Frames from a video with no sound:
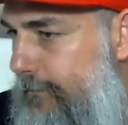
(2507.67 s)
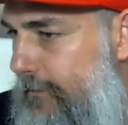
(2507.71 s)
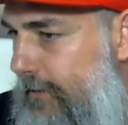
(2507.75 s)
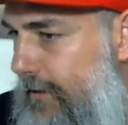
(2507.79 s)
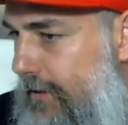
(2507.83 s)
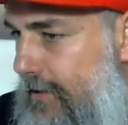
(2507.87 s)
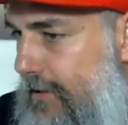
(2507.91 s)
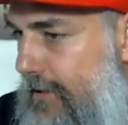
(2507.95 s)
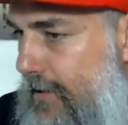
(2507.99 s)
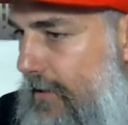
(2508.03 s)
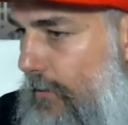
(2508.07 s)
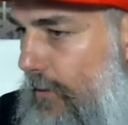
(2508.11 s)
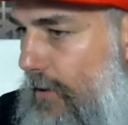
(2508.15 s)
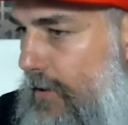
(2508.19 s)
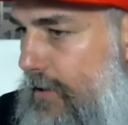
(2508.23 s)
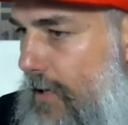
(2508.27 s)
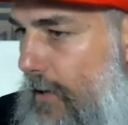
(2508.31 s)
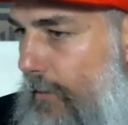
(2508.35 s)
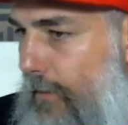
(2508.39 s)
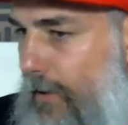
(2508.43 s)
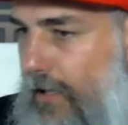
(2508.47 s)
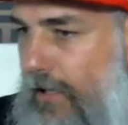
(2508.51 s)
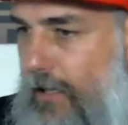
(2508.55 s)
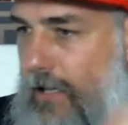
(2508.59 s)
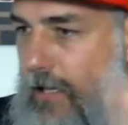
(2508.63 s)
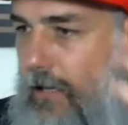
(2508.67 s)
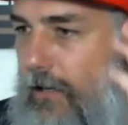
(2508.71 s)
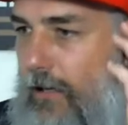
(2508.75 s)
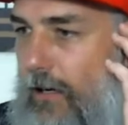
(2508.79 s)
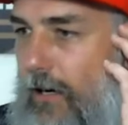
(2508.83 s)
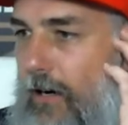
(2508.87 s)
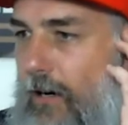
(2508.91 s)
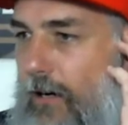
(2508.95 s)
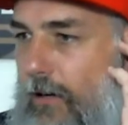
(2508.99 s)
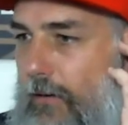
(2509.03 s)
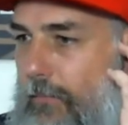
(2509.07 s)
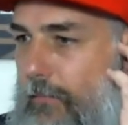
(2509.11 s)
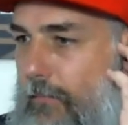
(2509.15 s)
Let's see what's happening there.
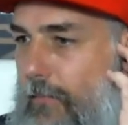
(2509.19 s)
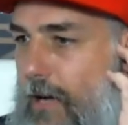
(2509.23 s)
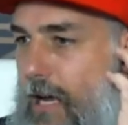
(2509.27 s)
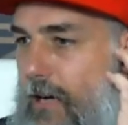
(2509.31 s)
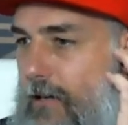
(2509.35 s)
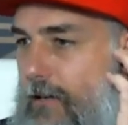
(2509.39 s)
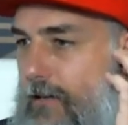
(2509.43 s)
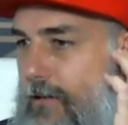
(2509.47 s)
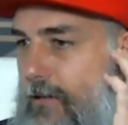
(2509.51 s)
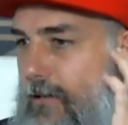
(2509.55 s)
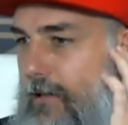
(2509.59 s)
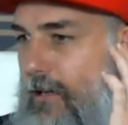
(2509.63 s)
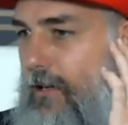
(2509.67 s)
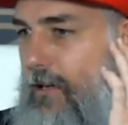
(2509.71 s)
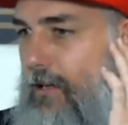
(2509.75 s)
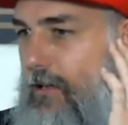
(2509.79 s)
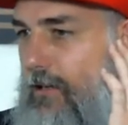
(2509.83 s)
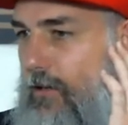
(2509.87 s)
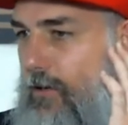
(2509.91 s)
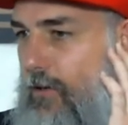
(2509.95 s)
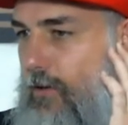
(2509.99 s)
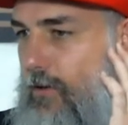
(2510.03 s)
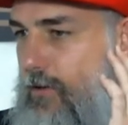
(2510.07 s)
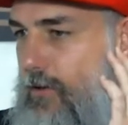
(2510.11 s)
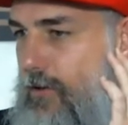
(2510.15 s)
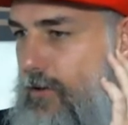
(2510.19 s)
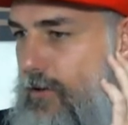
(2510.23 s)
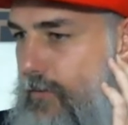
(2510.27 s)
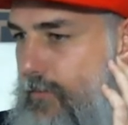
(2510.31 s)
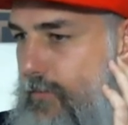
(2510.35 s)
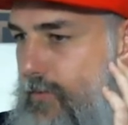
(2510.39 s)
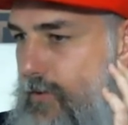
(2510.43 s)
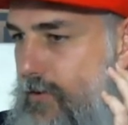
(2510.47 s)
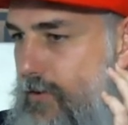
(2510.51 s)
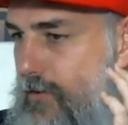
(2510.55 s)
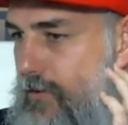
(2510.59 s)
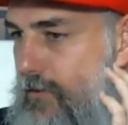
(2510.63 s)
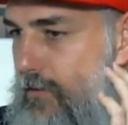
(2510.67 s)
Oh, Max in the
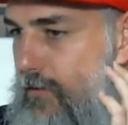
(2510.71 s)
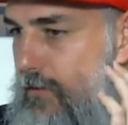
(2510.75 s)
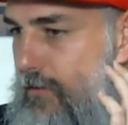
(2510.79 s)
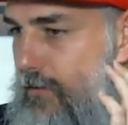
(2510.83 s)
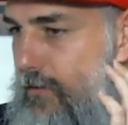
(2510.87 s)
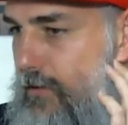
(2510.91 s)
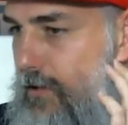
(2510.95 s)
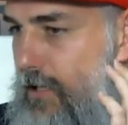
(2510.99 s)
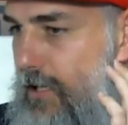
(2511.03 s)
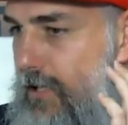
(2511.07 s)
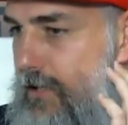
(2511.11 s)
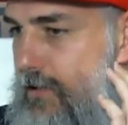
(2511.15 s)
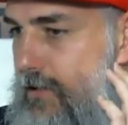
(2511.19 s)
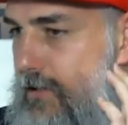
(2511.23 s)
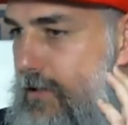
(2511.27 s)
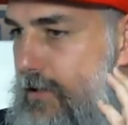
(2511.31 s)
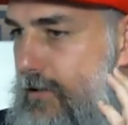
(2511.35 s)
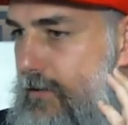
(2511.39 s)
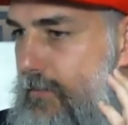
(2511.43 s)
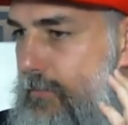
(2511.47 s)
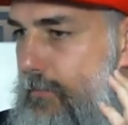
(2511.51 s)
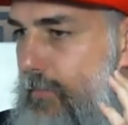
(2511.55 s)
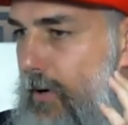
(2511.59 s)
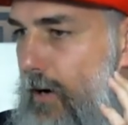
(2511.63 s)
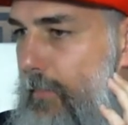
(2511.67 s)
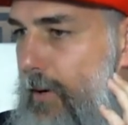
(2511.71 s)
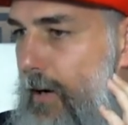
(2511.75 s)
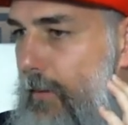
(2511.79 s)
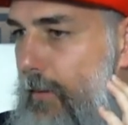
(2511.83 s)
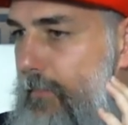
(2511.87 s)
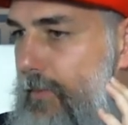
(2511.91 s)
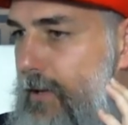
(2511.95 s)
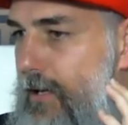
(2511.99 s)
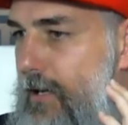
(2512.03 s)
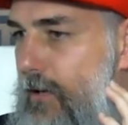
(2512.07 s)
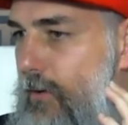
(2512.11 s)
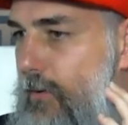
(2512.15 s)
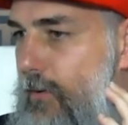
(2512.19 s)
YouTubes. Let's just pop up
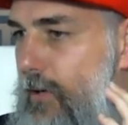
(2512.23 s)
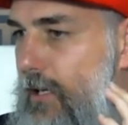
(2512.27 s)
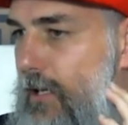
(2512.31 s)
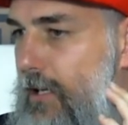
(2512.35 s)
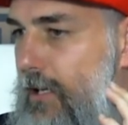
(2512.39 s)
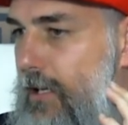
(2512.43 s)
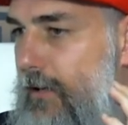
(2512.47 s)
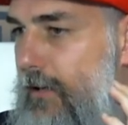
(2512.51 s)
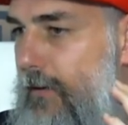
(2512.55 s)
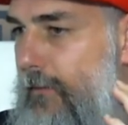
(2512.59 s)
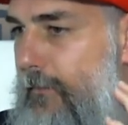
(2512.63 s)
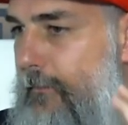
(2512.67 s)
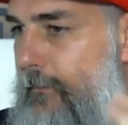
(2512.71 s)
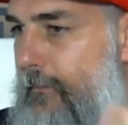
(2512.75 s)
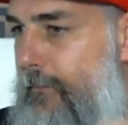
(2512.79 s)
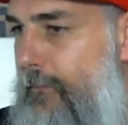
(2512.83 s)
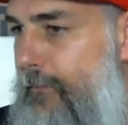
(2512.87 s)
there quickly.